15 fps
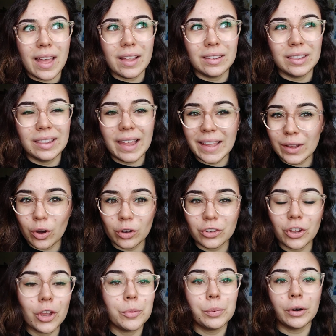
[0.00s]
late
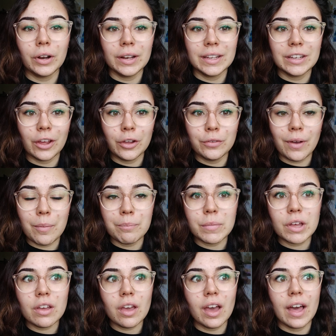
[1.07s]
October, early
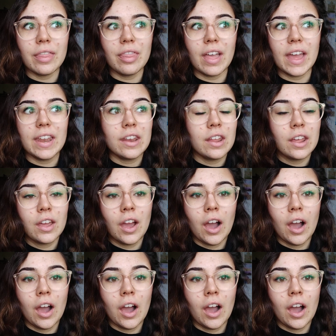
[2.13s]
November, and then